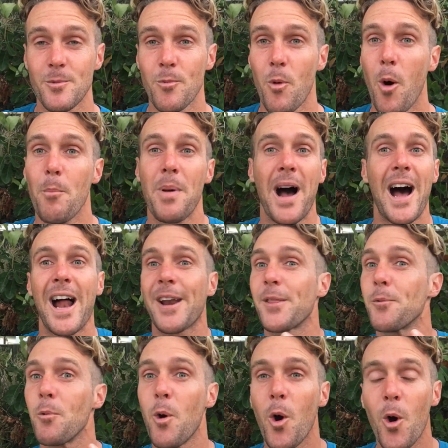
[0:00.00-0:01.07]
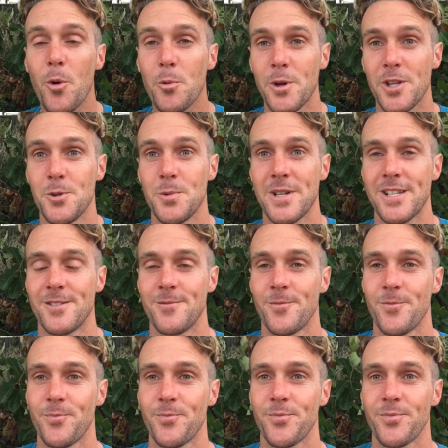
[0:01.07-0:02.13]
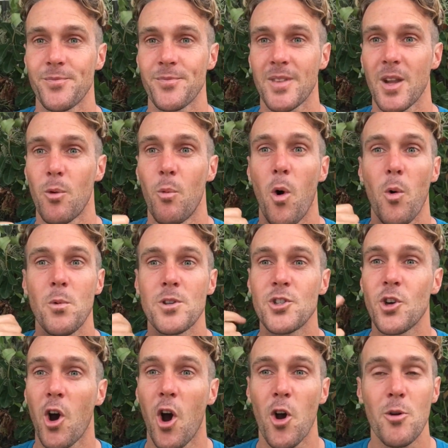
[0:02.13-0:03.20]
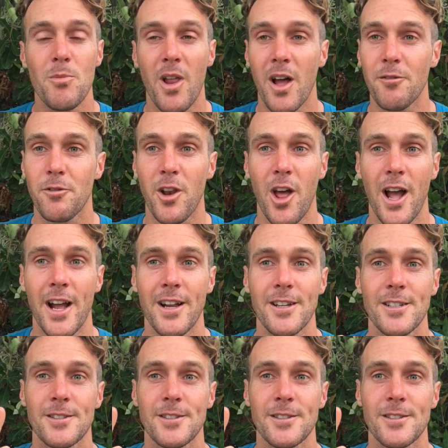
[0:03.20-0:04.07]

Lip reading: What part of the world were you in? What was your home life like?